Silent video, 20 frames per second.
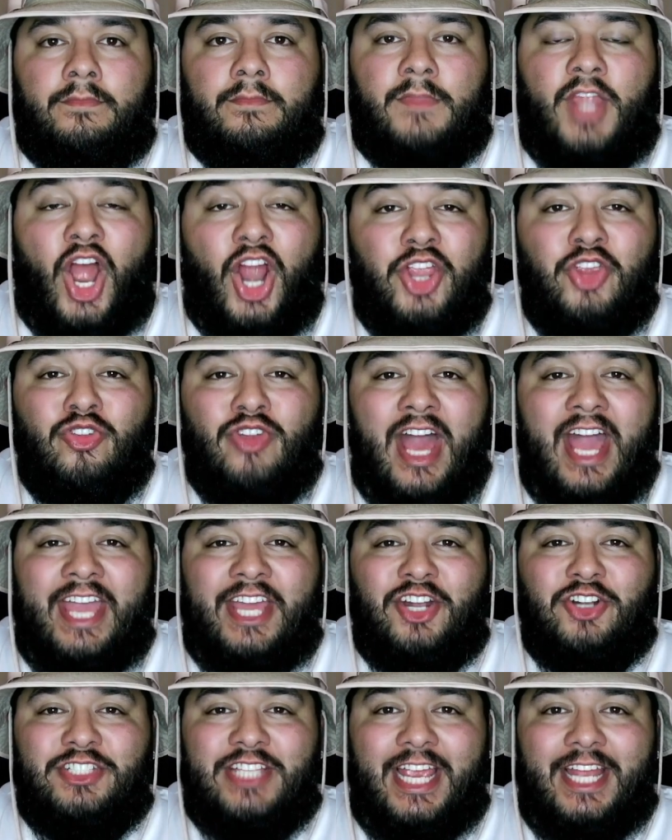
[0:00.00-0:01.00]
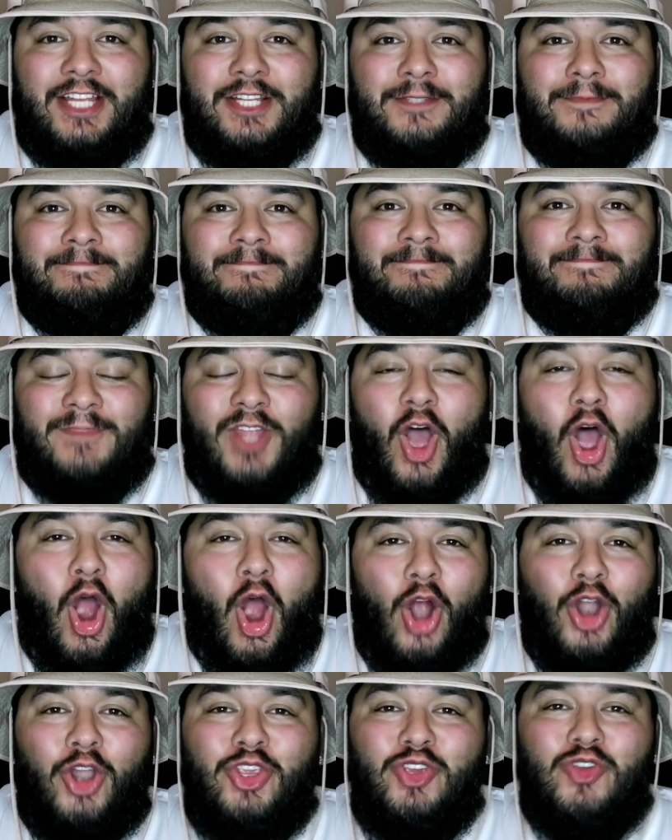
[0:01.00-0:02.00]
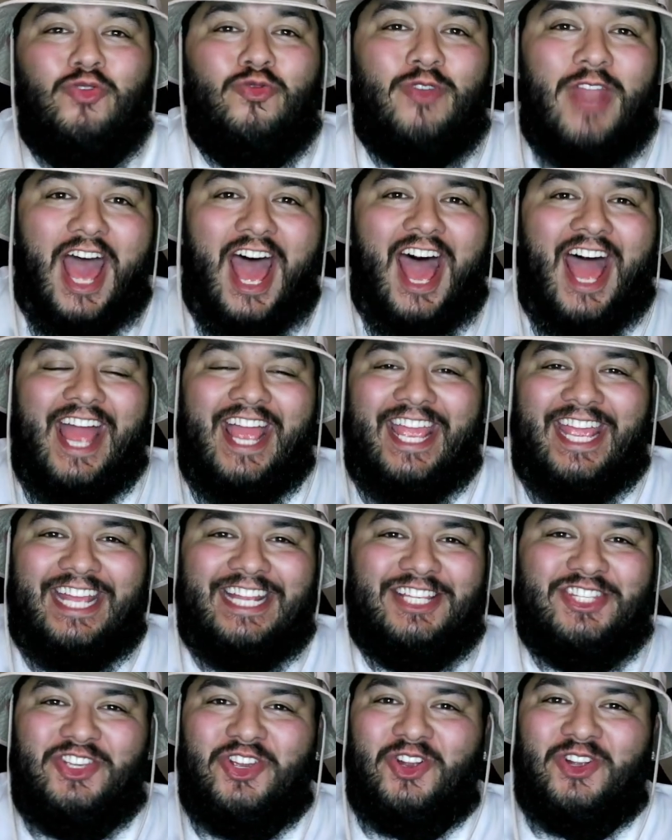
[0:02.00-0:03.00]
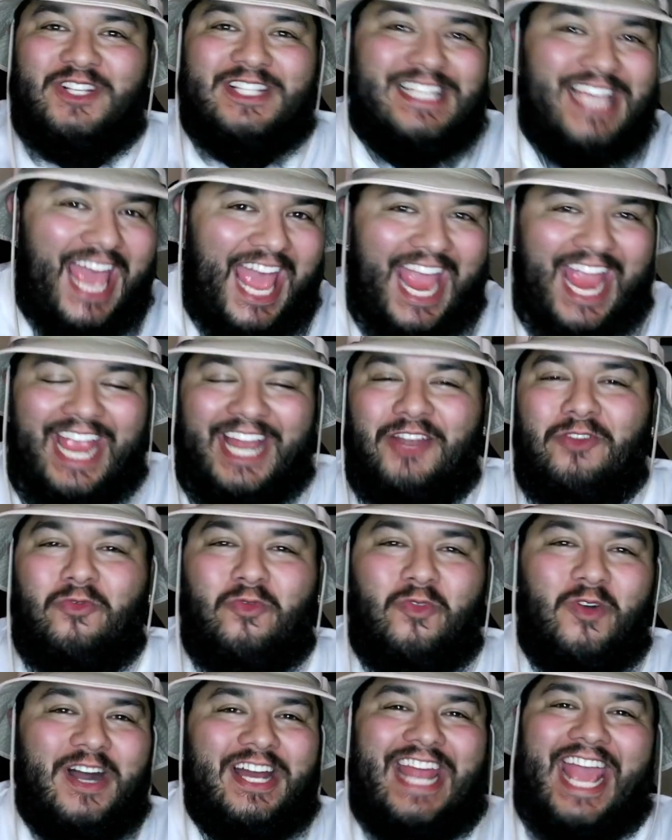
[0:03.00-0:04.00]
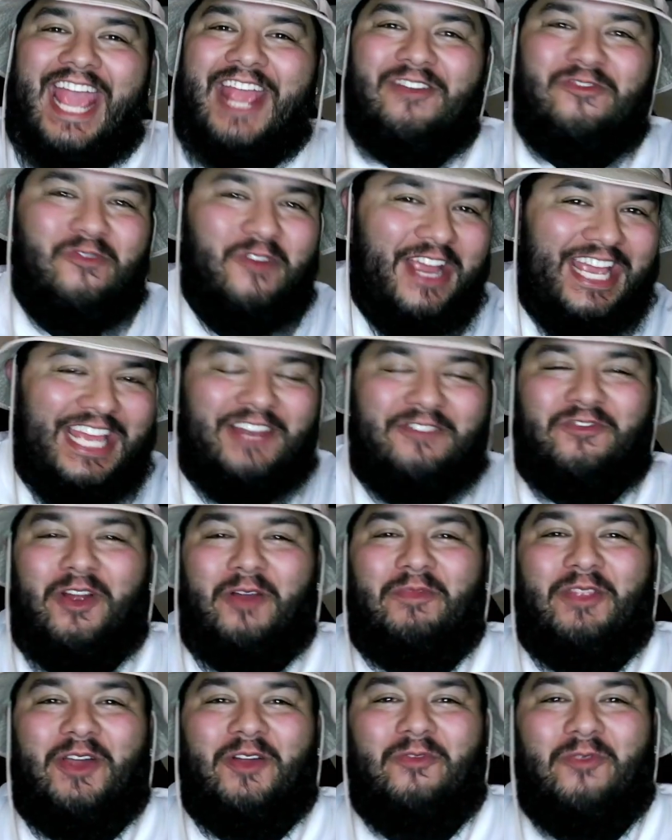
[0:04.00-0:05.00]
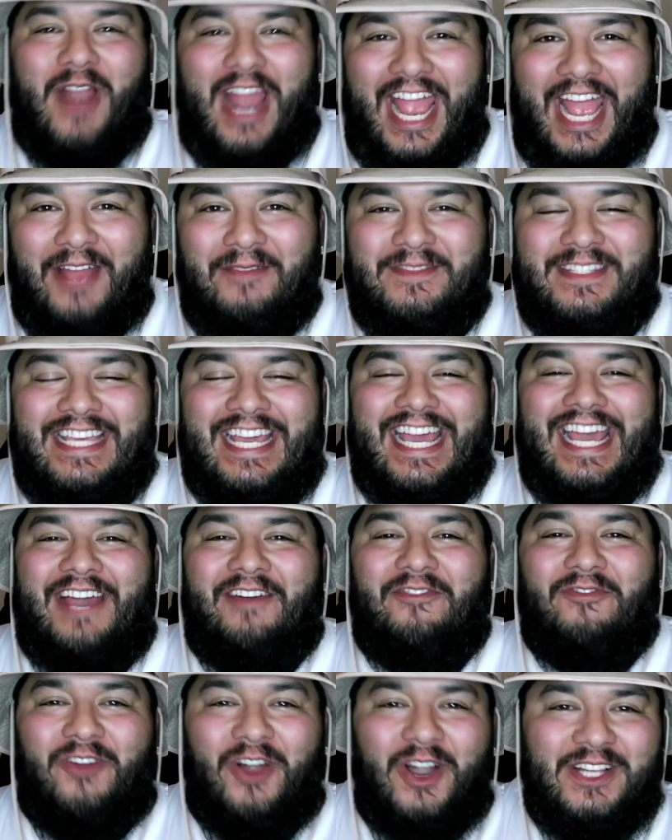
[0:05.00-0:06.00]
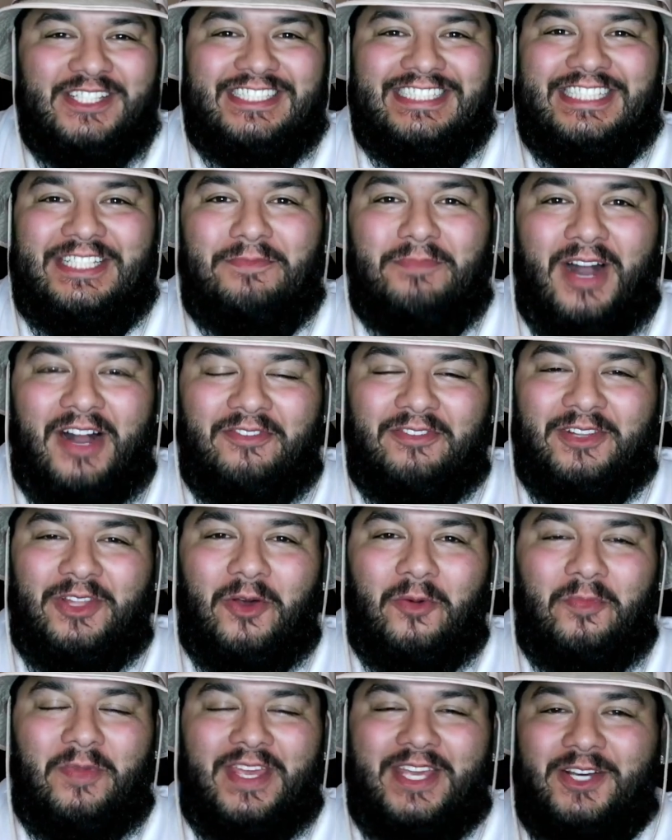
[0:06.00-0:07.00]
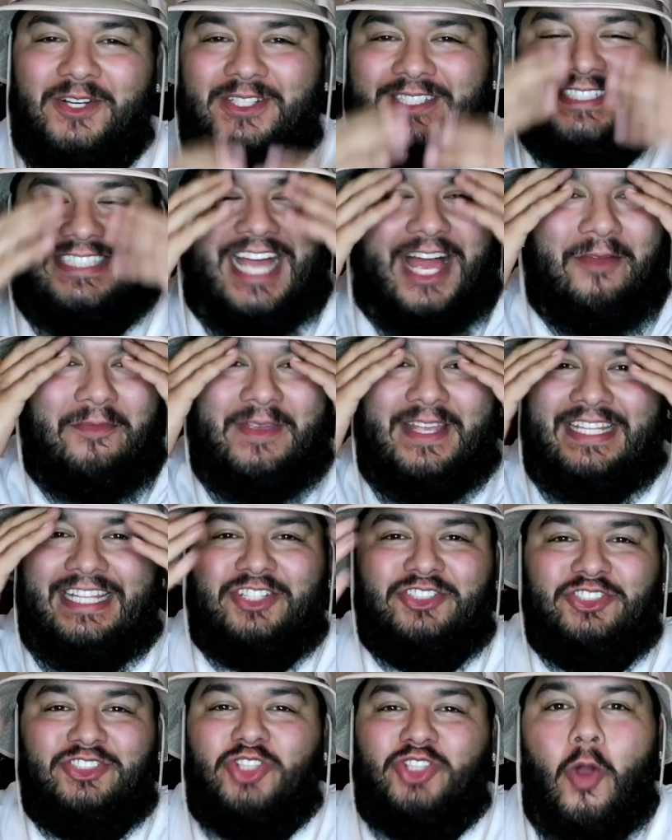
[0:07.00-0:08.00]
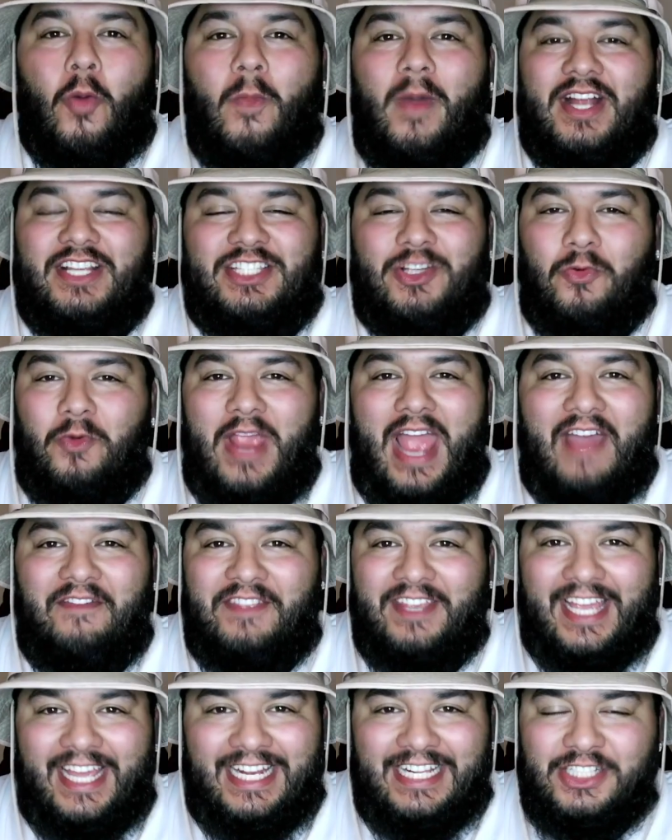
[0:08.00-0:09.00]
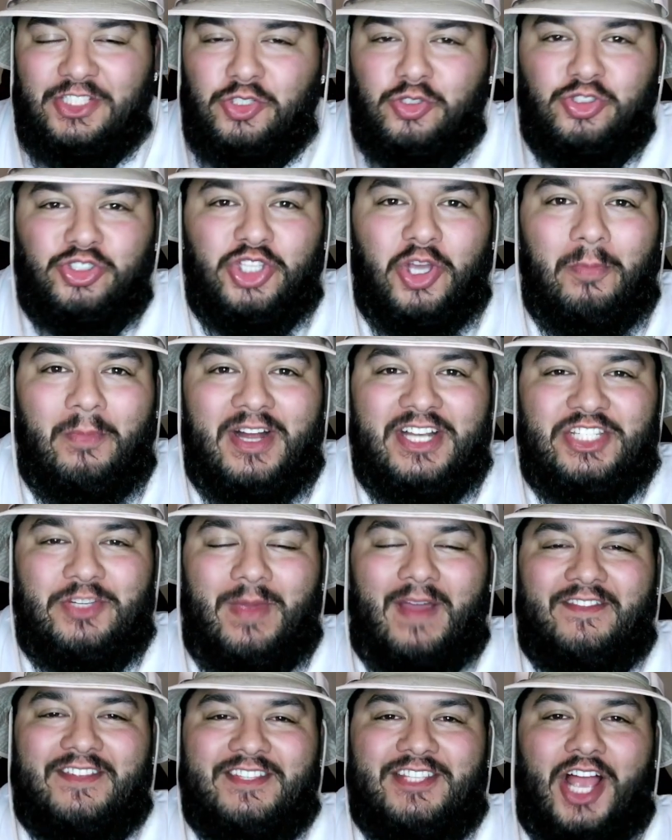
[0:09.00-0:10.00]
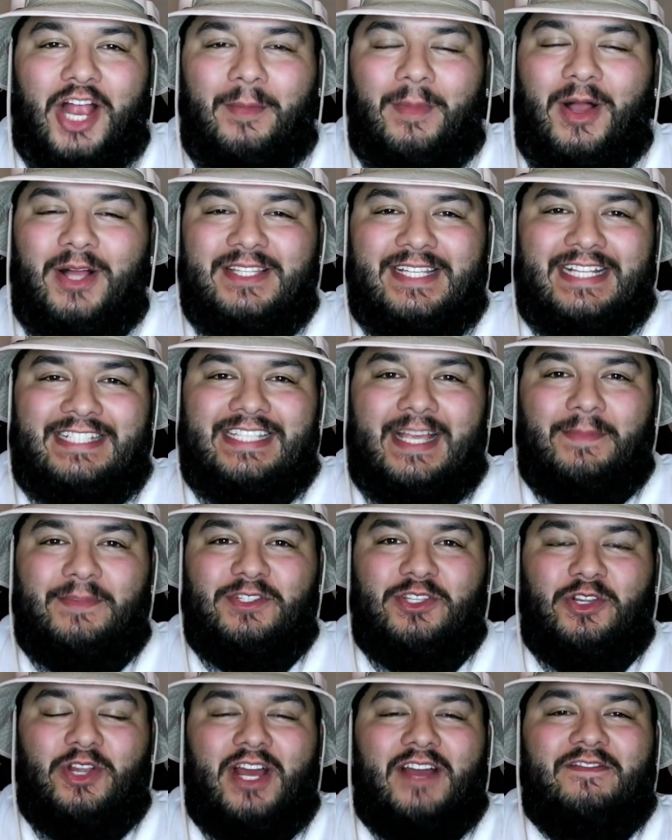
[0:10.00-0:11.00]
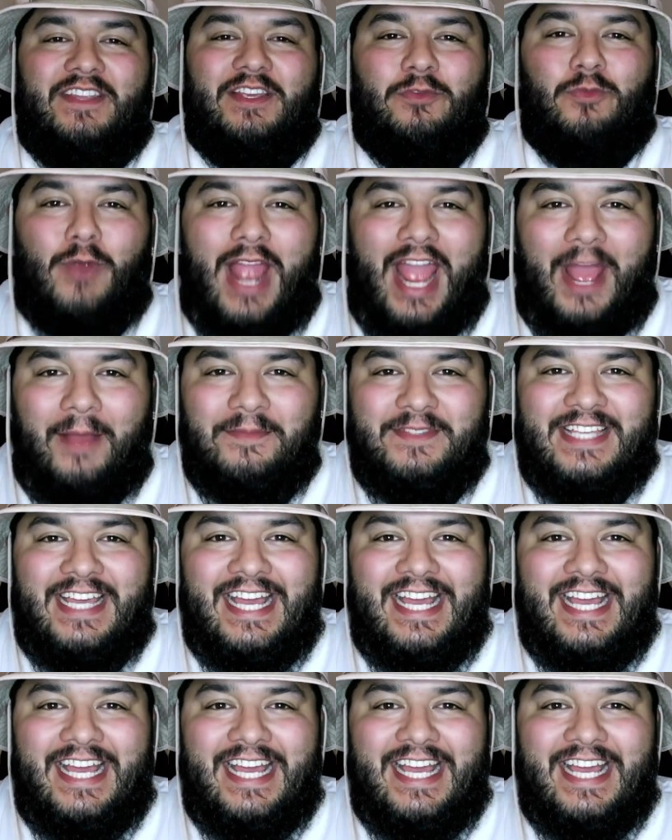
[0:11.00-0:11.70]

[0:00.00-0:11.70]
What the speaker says: Are you not entertained? Are you not entertained? What a win from the Rams versus the Buffalo Bills. I mean, there's so much that we have to get into, so much that we have to talk about in today's episode of the Rams